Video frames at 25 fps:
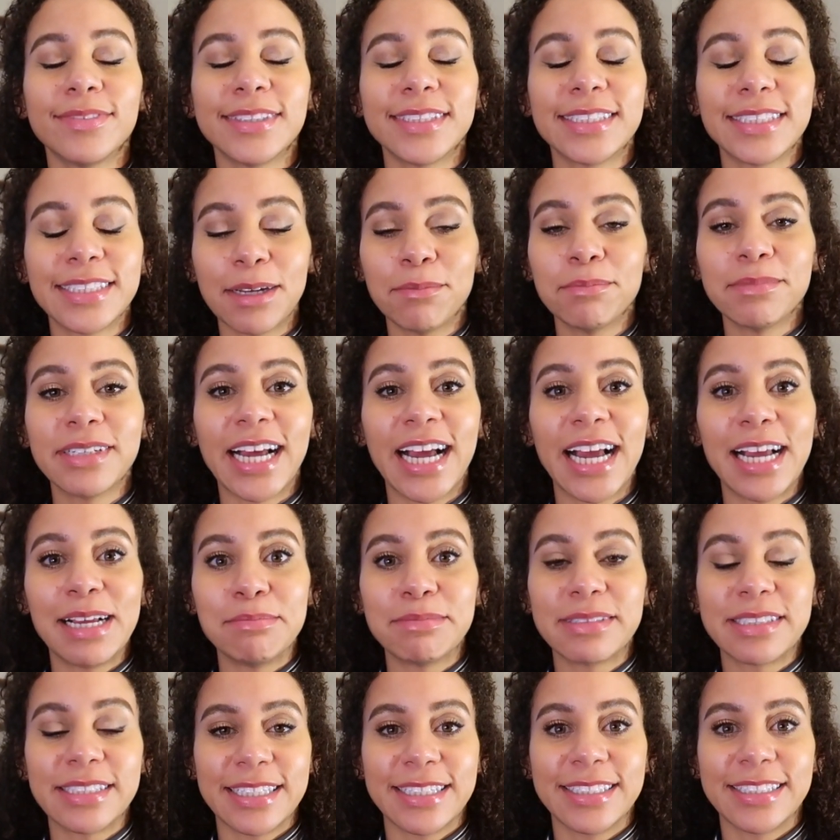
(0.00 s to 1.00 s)

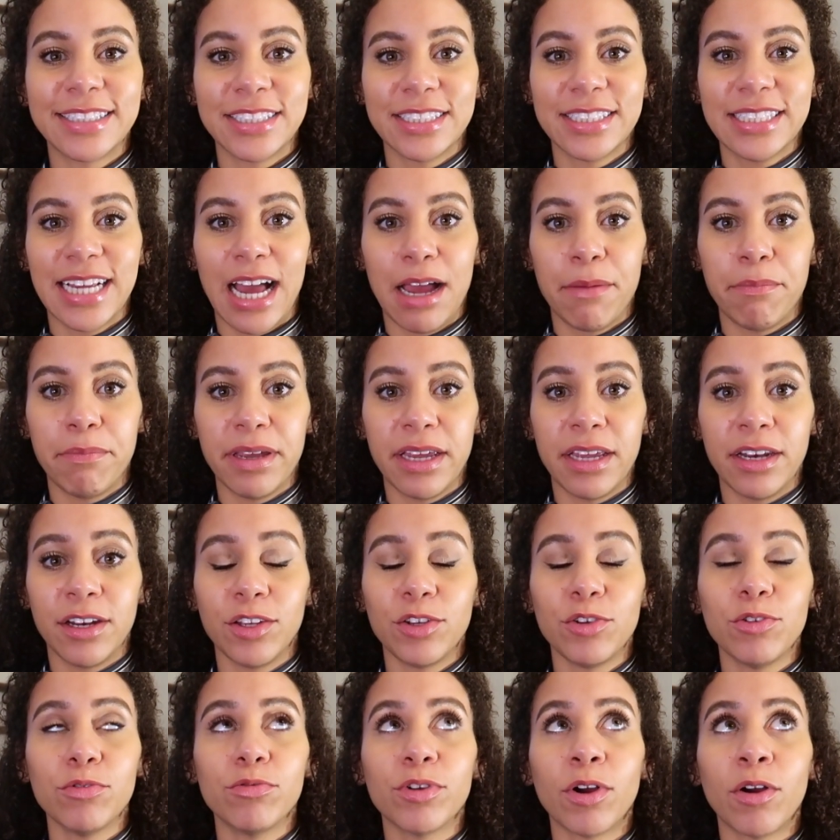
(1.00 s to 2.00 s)
Sometimes things just happen.
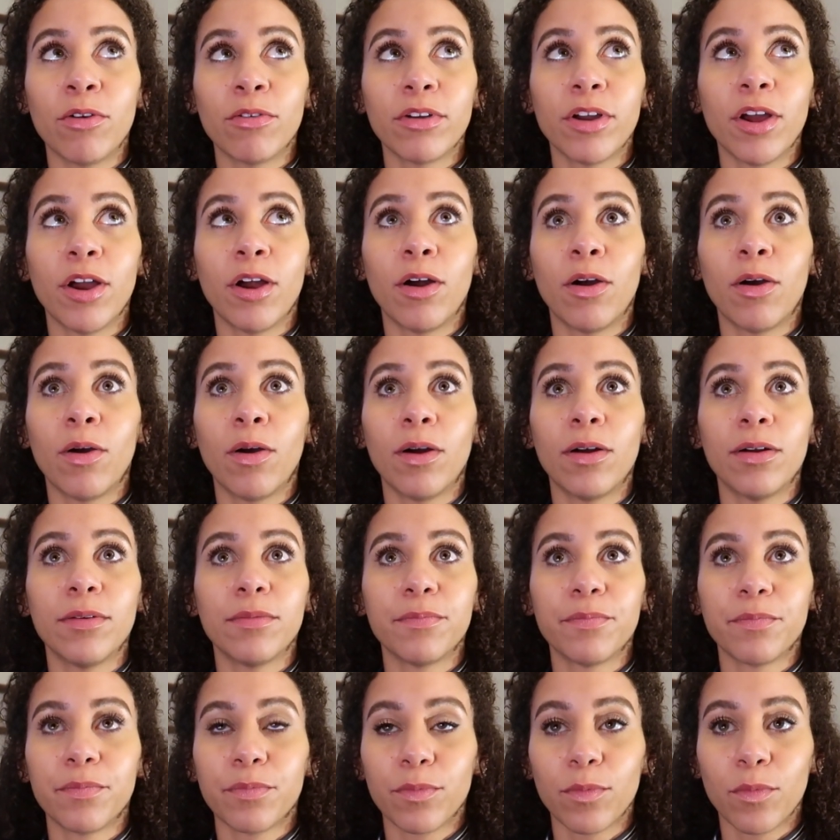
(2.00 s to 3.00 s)
You don't know
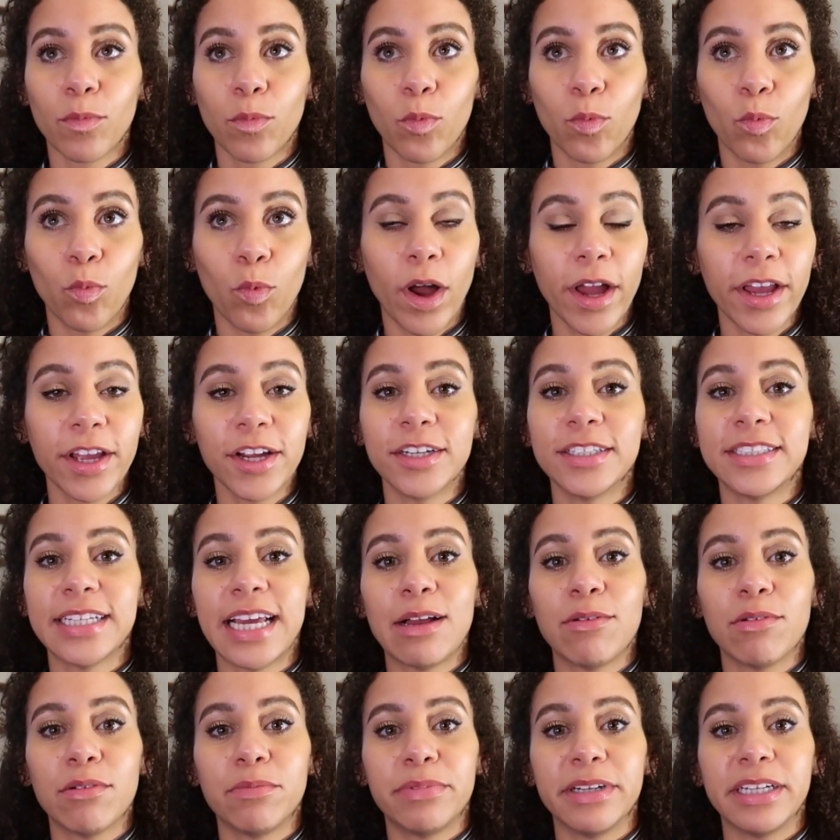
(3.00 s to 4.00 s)
what your
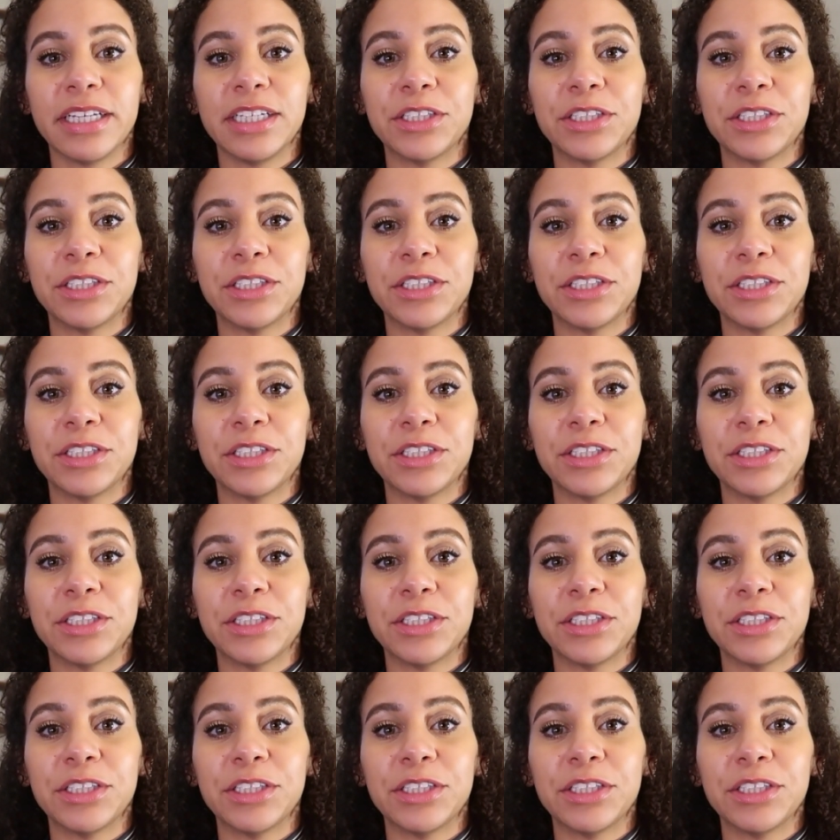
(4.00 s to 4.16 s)
day will bring